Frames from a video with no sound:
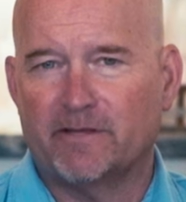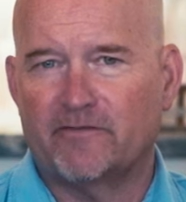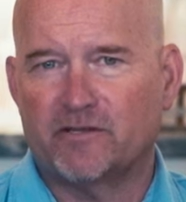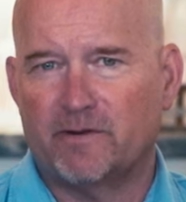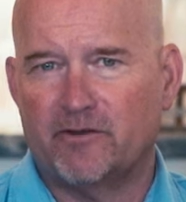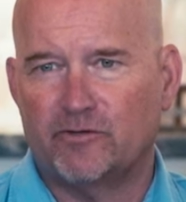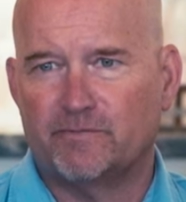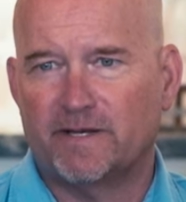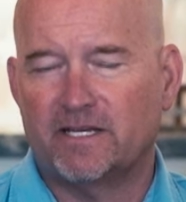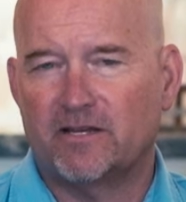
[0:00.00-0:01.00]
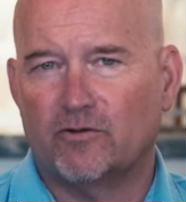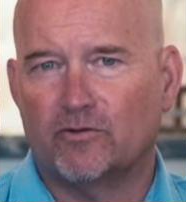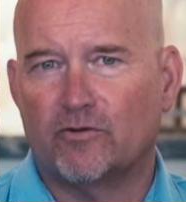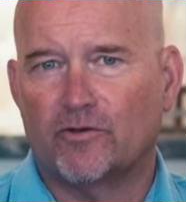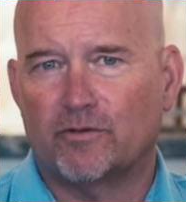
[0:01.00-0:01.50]
of somebody who's been
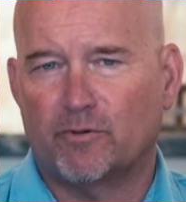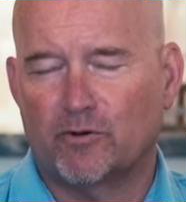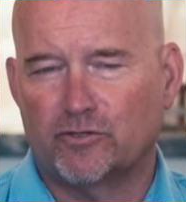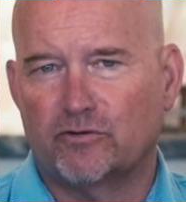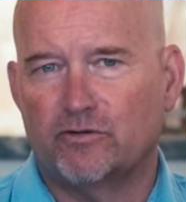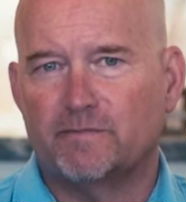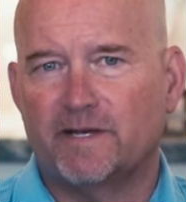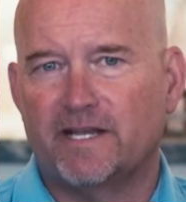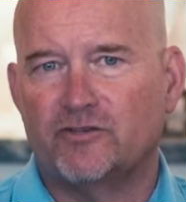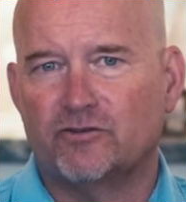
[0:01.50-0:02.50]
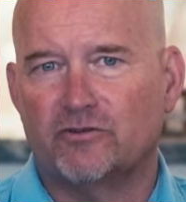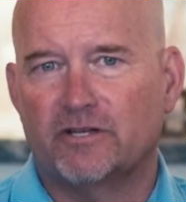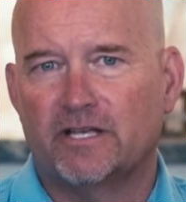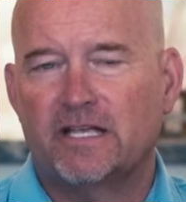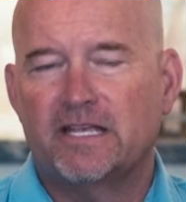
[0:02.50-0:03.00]
killed or the person who has been injured
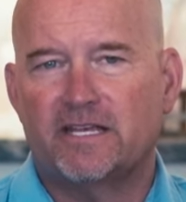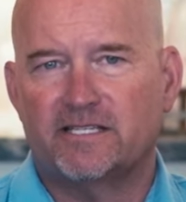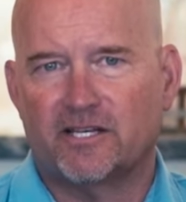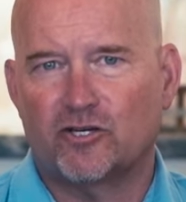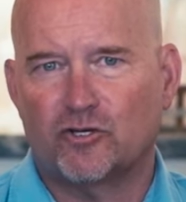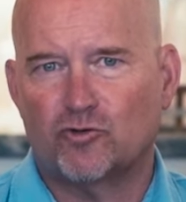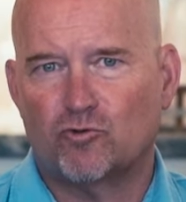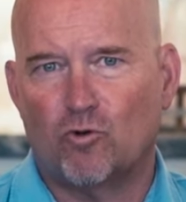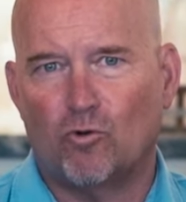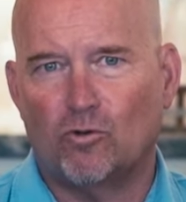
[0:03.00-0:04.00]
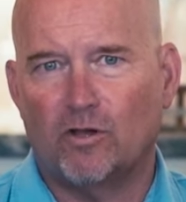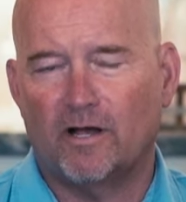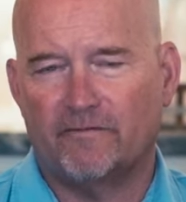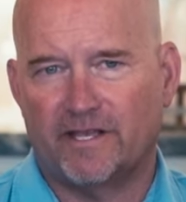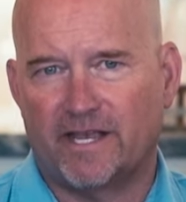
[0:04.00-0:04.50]
is in control
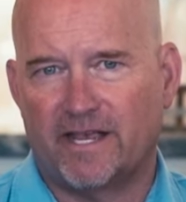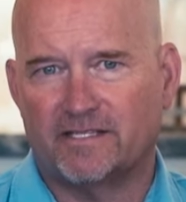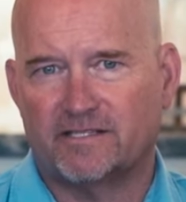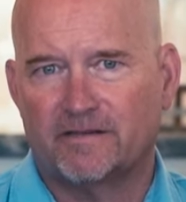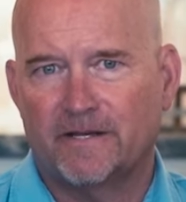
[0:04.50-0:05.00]
of the case.